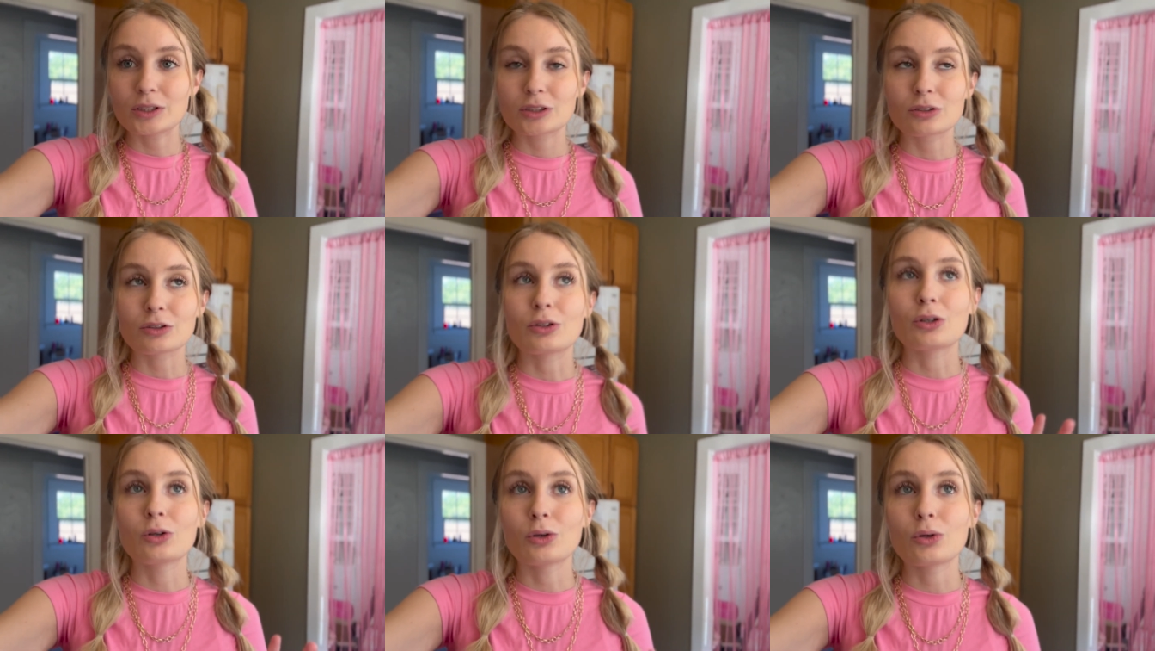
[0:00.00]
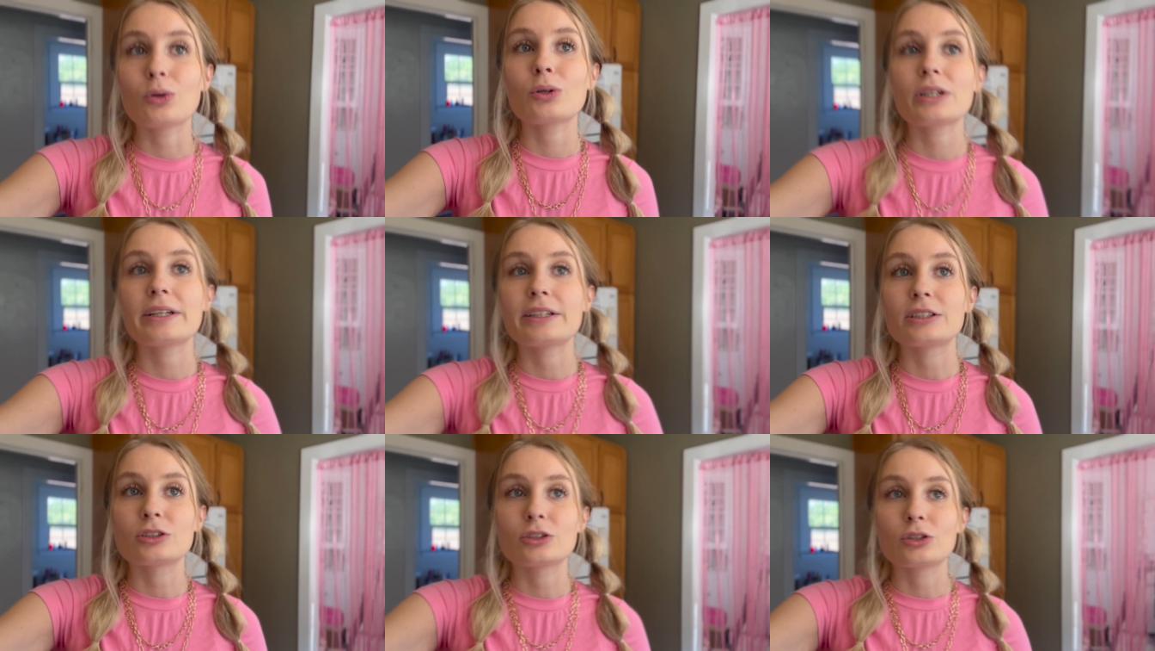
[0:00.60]
So the goal
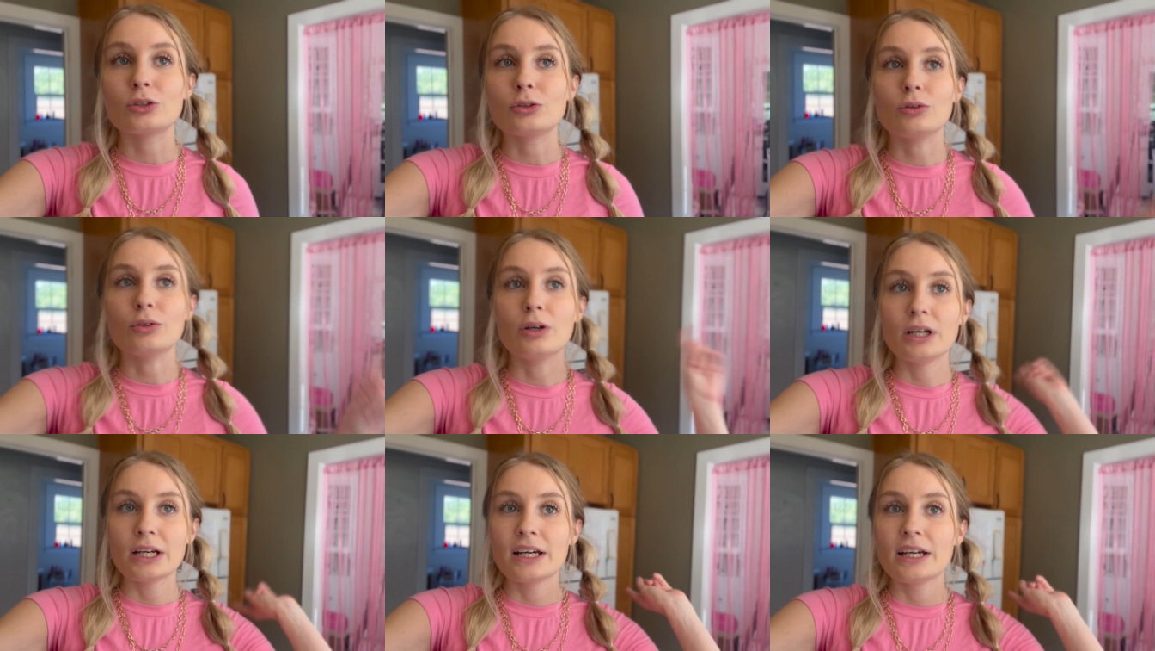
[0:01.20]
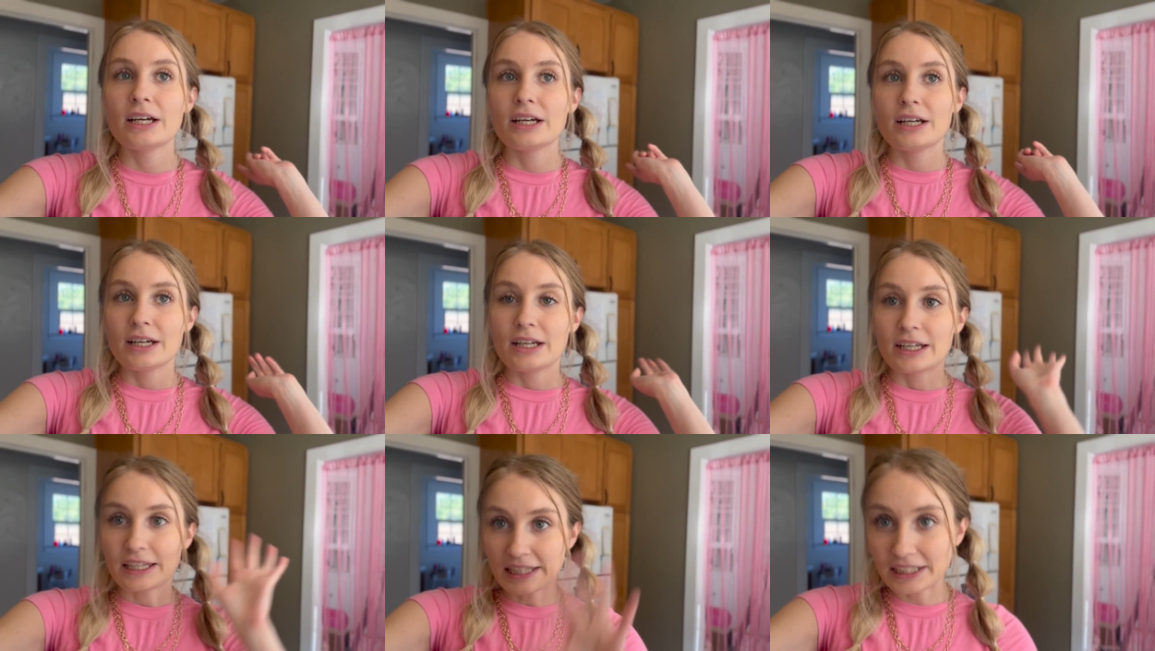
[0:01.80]
is to
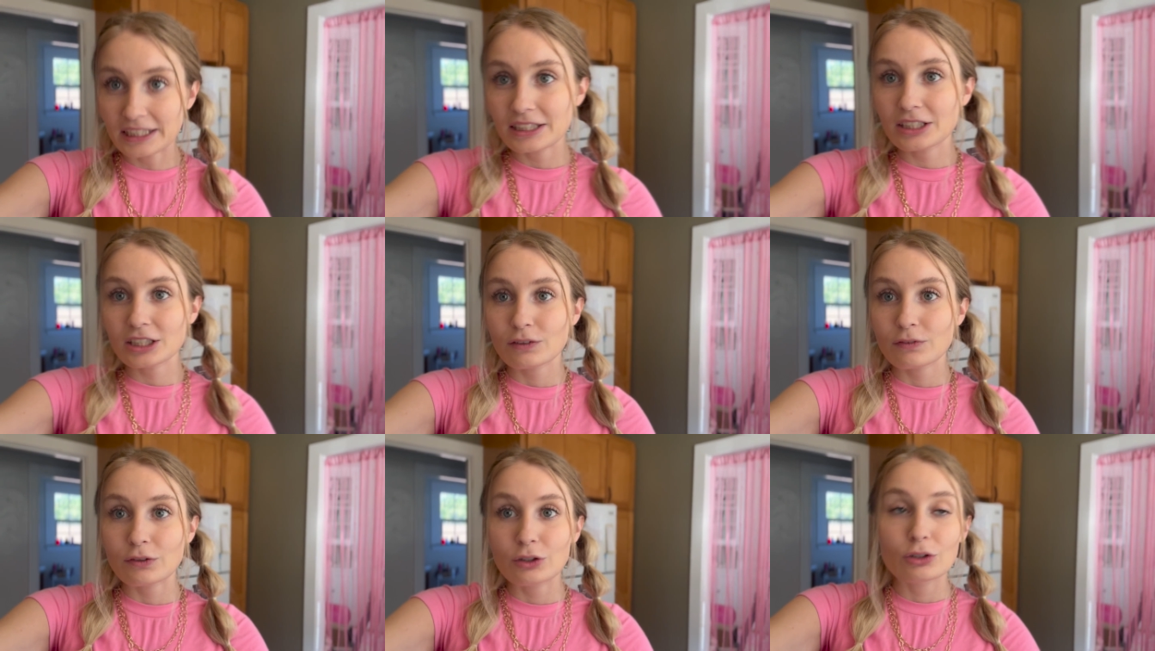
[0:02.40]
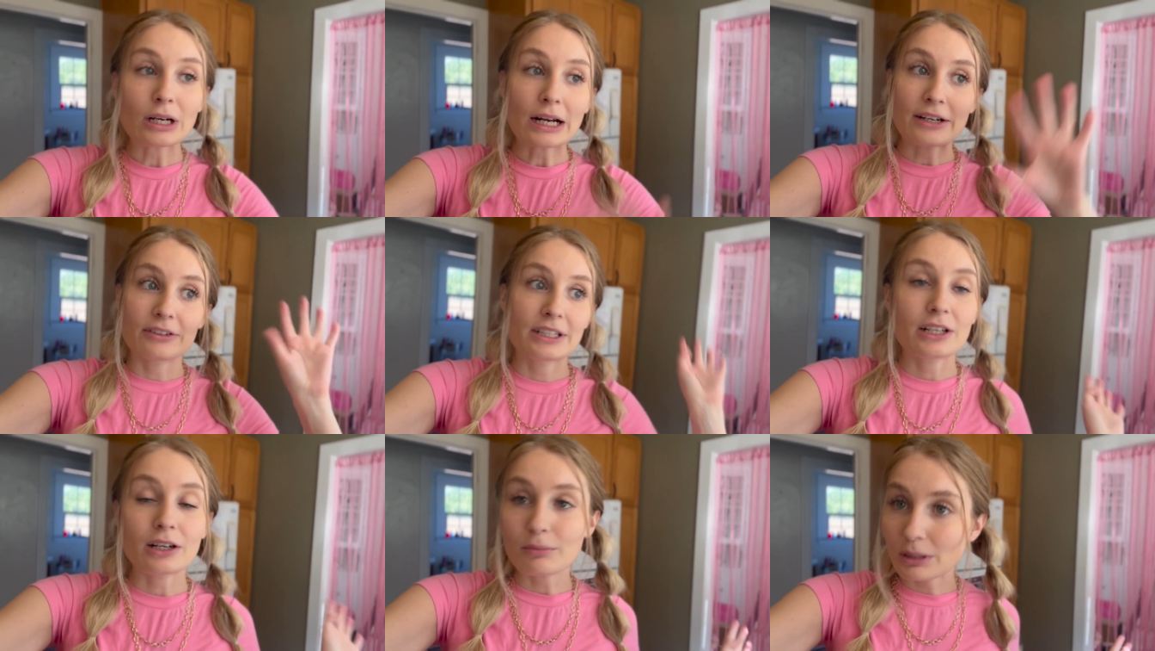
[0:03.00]
get in this food. I
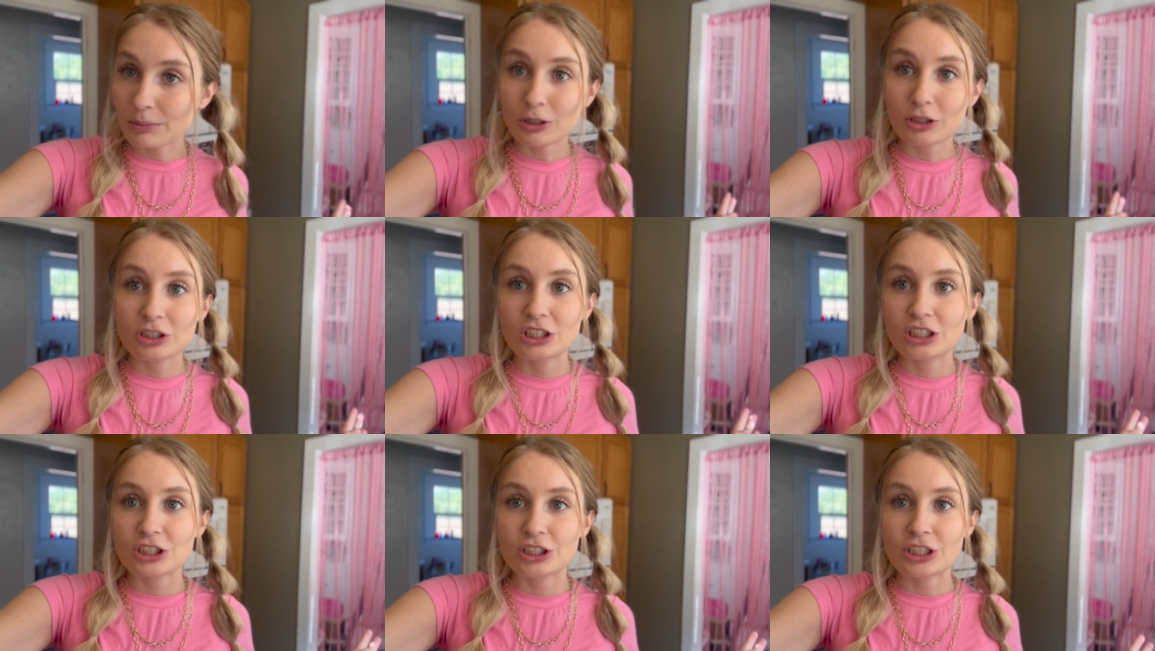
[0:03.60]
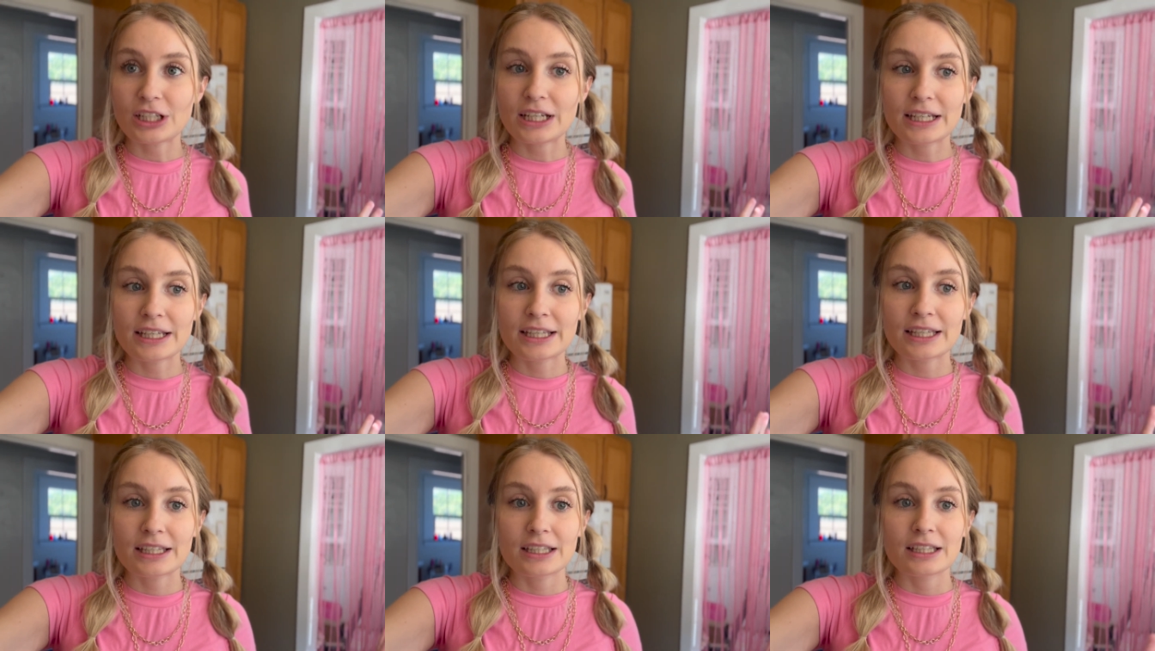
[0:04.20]
already got my protein
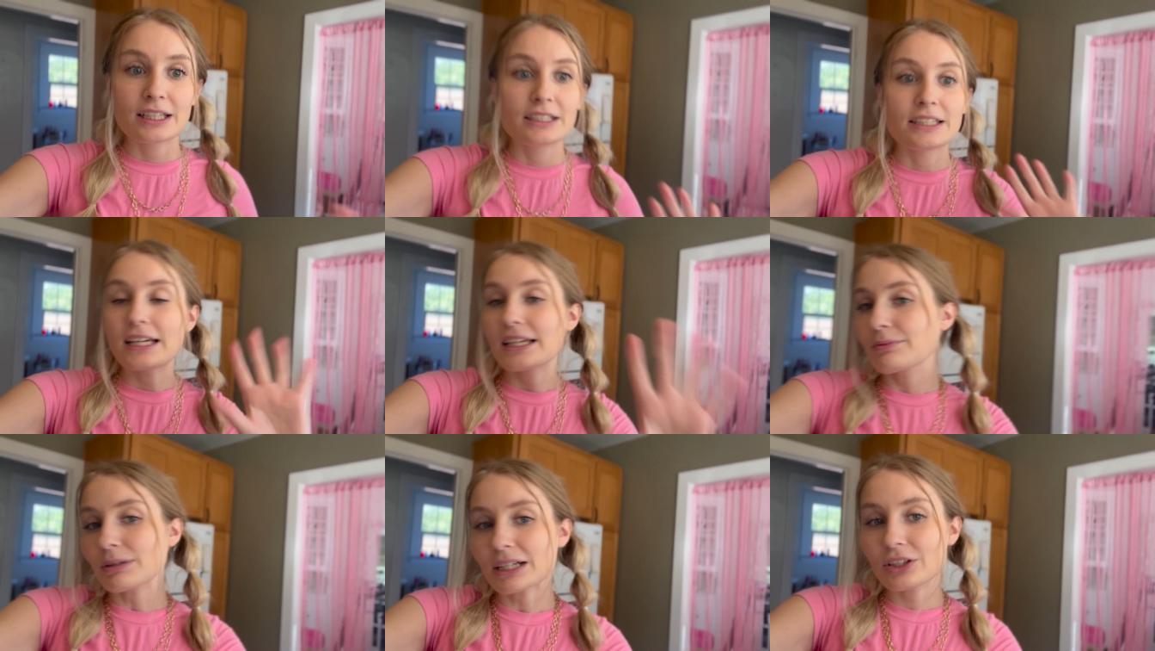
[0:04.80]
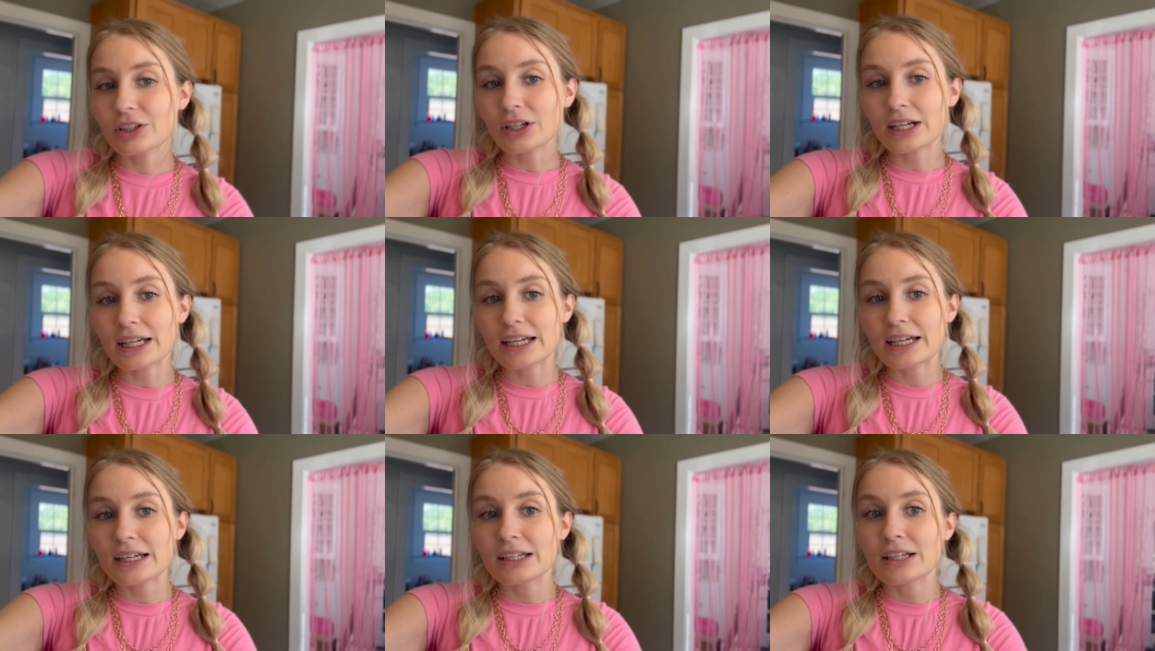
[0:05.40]
shake take my
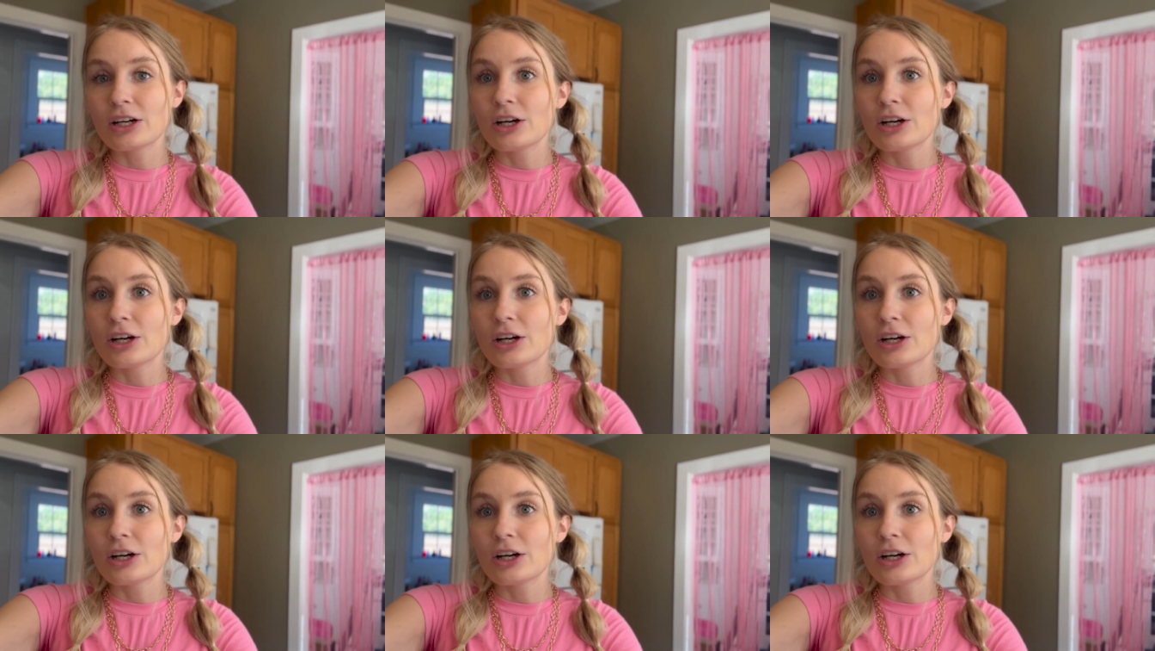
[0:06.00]
client,